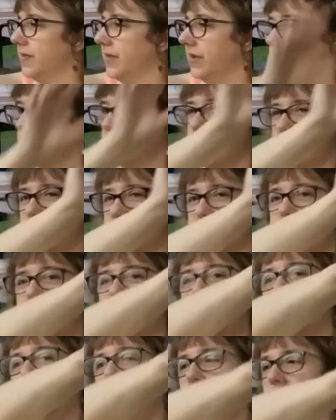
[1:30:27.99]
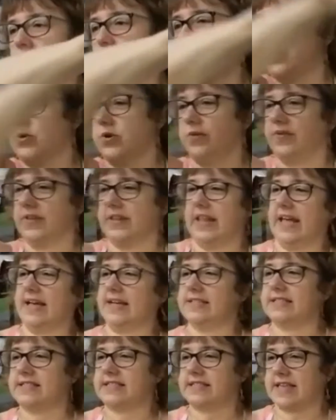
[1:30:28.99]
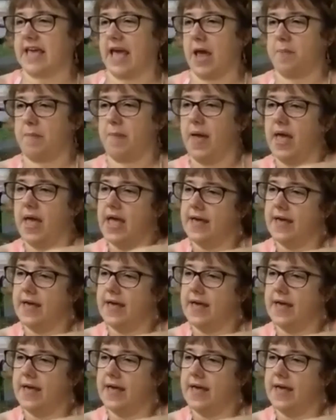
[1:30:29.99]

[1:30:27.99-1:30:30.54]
They'll take a picture of a landscape,